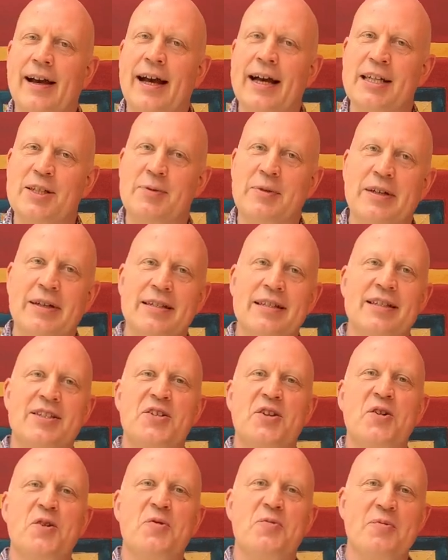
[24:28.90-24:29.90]
as we
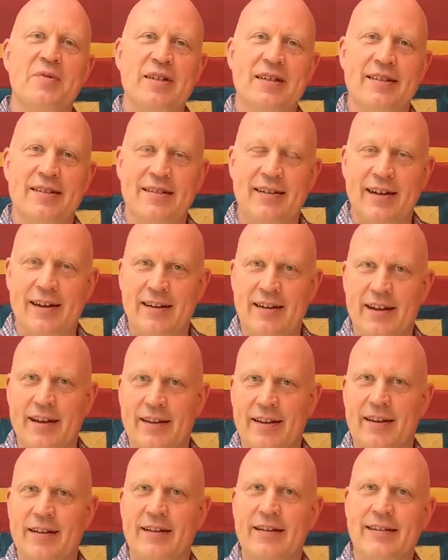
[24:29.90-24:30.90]
consumed
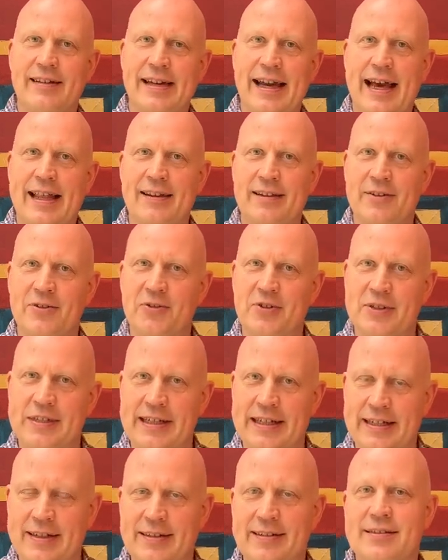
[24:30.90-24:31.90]
another gallon or
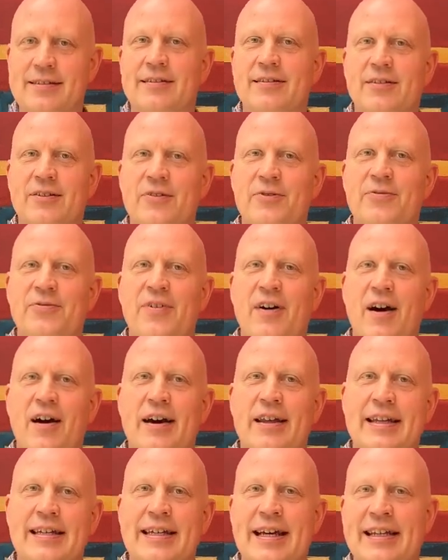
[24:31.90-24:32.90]
six of
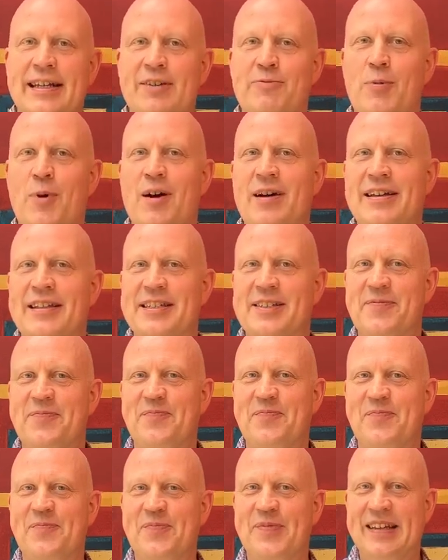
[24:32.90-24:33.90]
fine Italian wines.
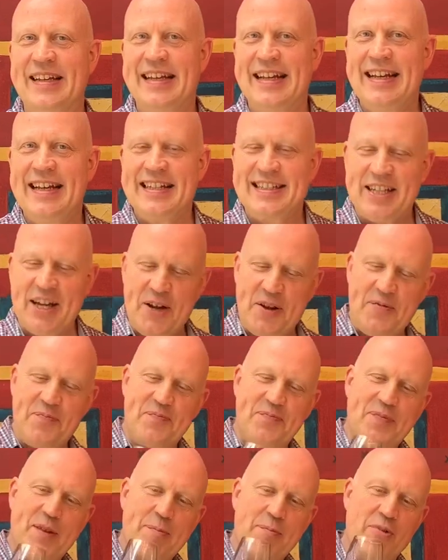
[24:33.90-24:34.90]
So,
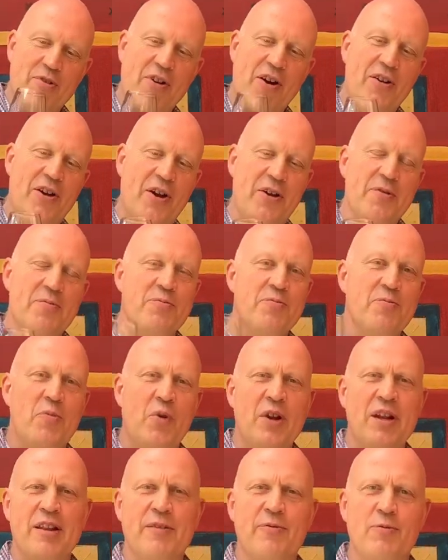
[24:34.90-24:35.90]
Barolo,
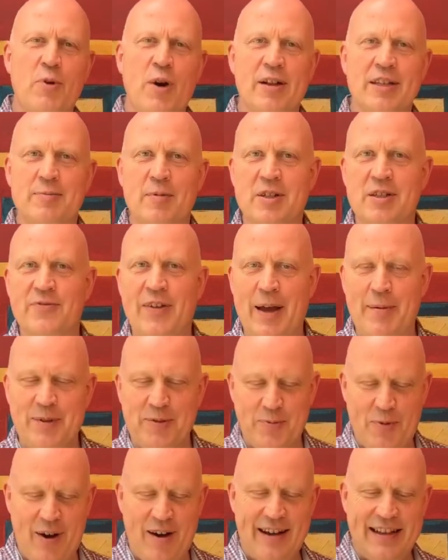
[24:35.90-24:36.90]
one of the world's most famous
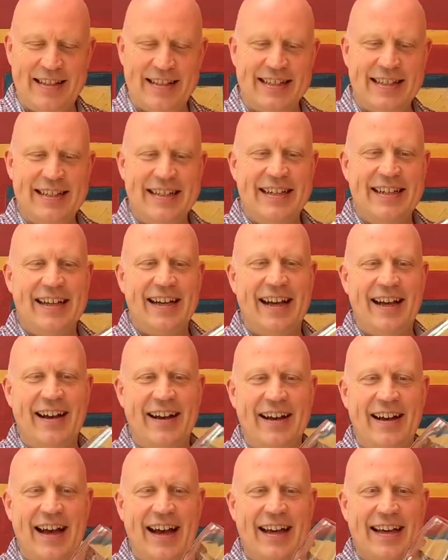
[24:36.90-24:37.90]
wines,
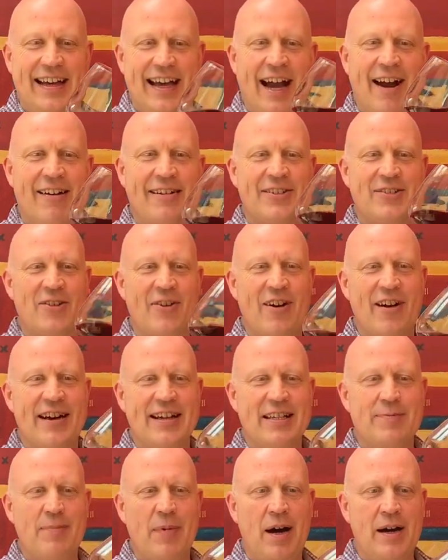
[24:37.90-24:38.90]
uh,
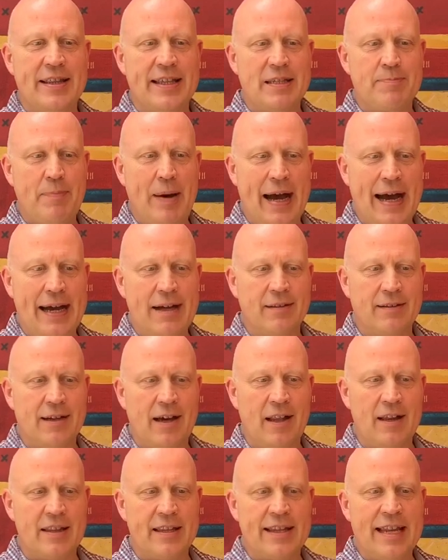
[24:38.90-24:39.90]
characterized by this pale
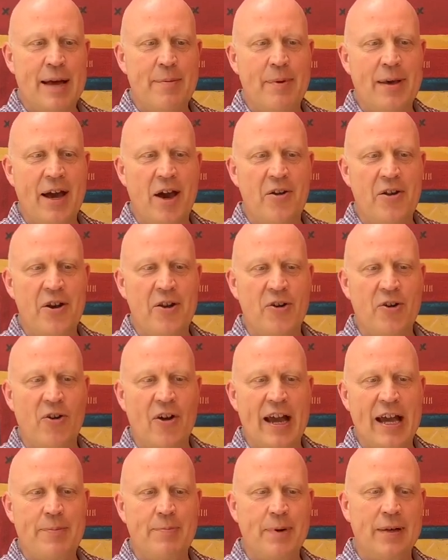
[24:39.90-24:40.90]
color. The Nebbiolo
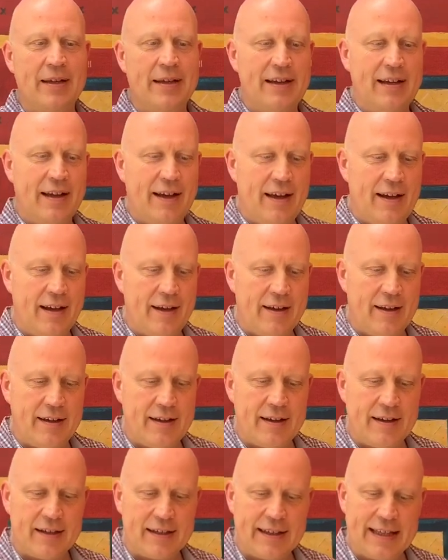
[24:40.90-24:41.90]
grape
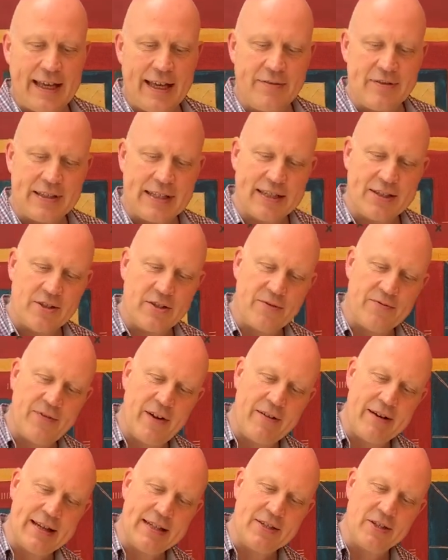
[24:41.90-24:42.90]
uh, gives this sort of
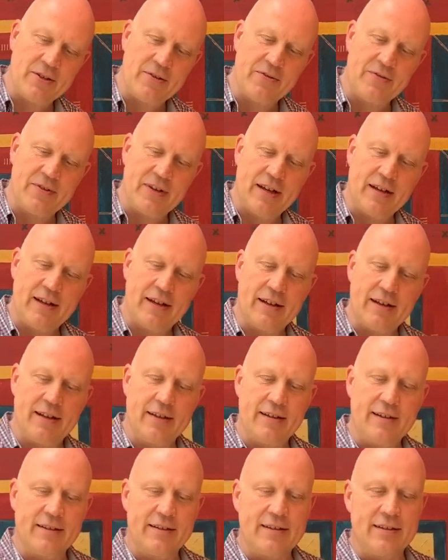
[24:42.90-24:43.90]
very sort of
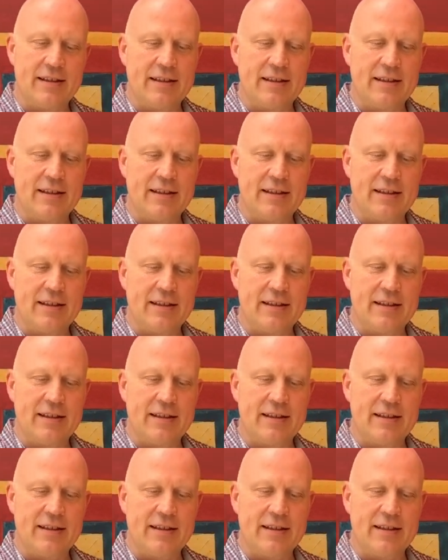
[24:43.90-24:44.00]
uh,